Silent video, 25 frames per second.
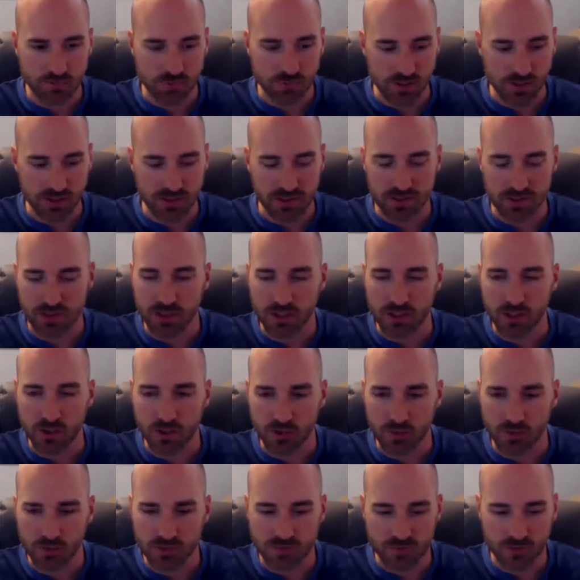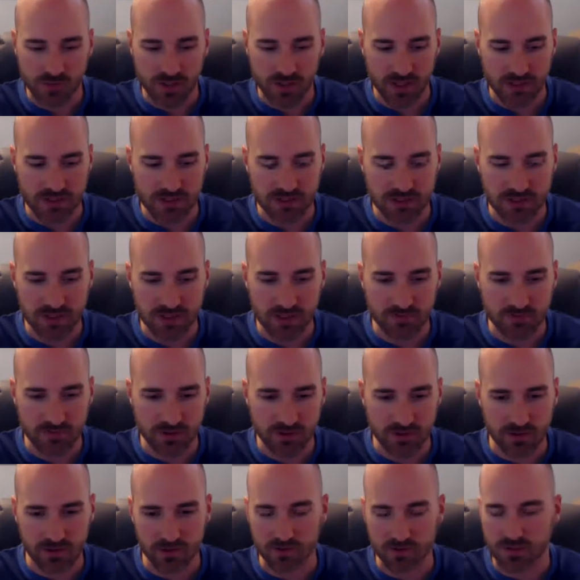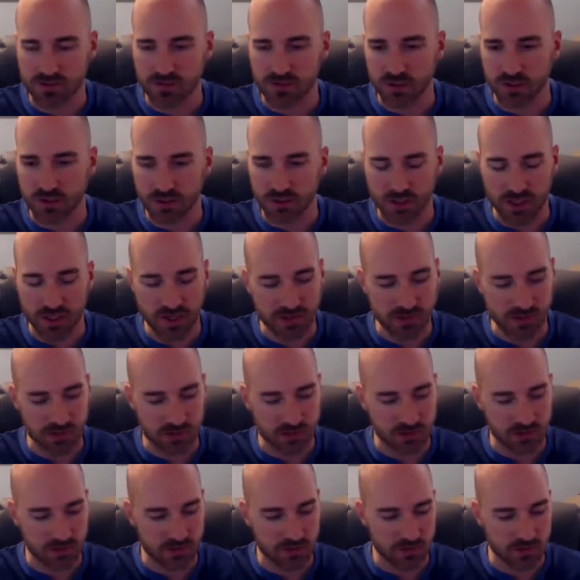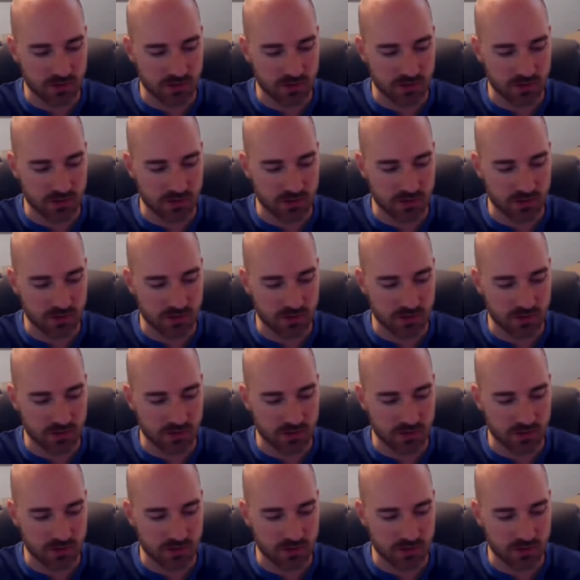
plug in the codes for that stuff, and it'll start tracking.